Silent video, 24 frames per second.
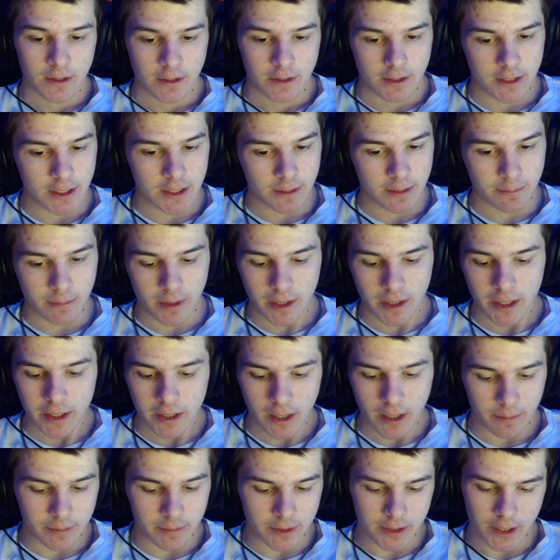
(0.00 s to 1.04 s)
King May,
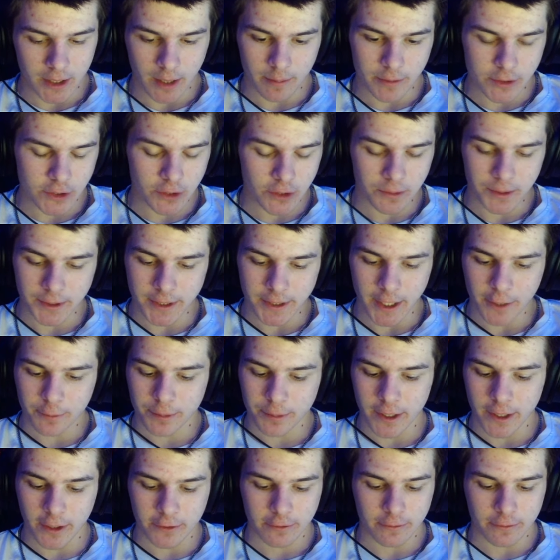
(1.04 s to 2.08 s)
I mean, I'm assuming that's
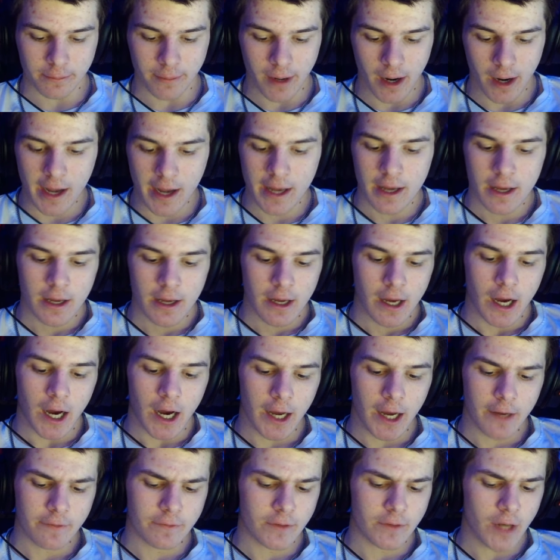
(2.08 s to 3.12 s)
pronounced Mai.
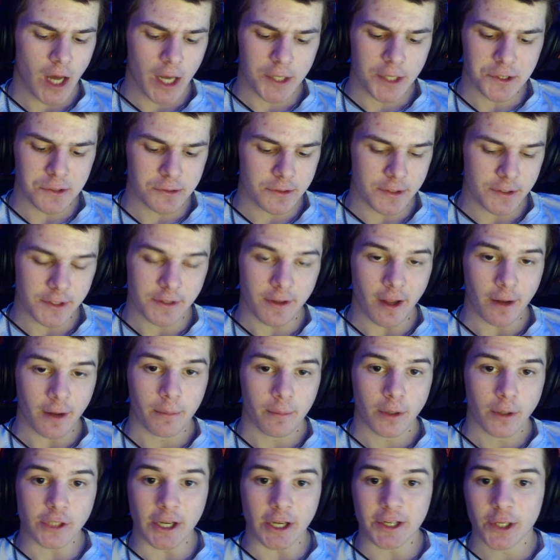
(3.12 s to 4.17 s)
I have not used this deck
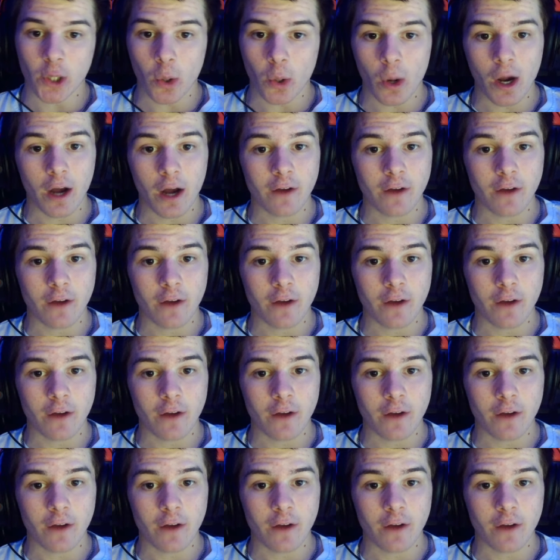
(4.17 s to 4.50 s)
much. I don't have